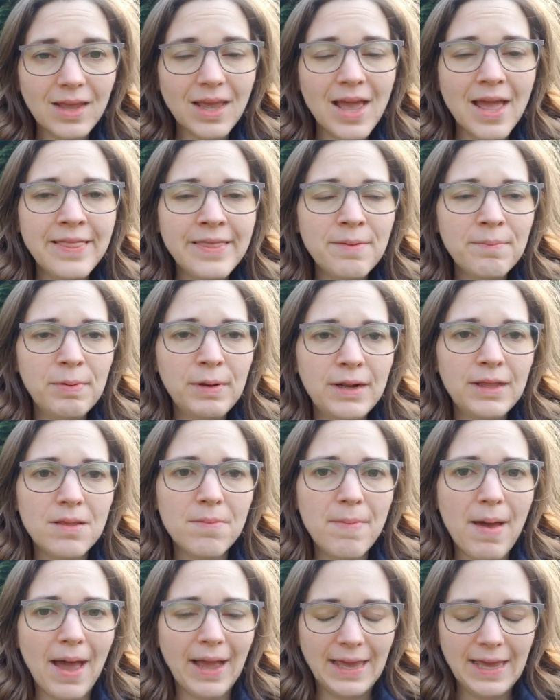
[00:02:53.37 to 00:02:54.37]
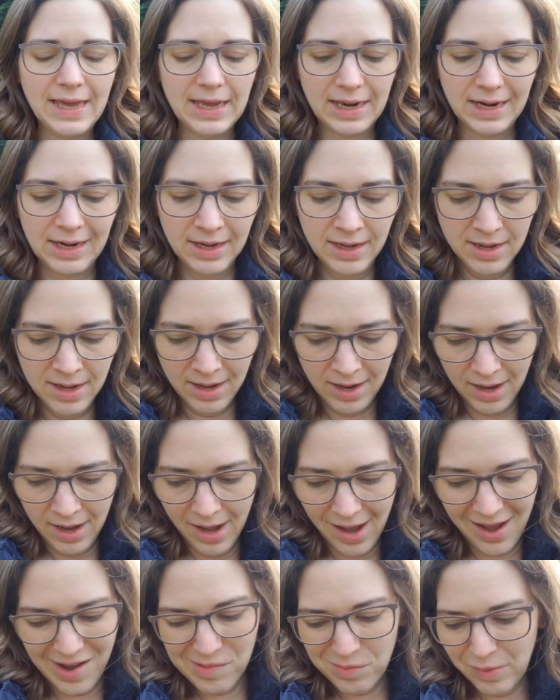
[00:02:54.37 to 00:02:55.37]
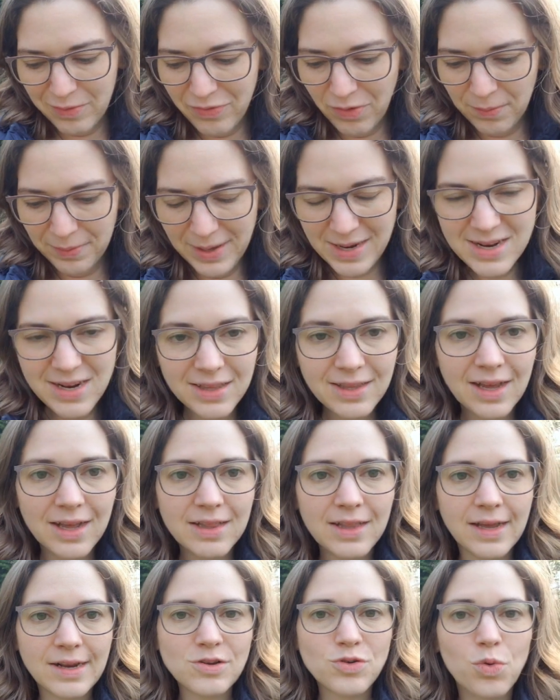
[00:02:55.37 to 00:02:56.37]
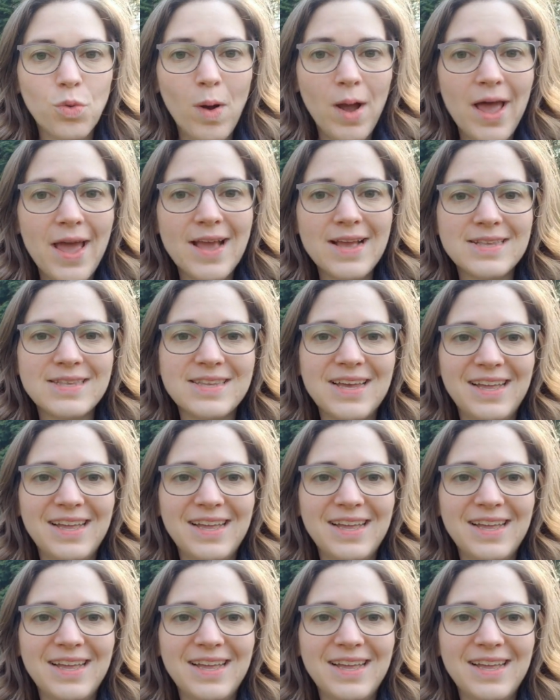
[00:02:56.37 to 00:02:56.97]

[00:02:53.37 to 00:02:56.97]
and then putting them back in. We've only done that like twice,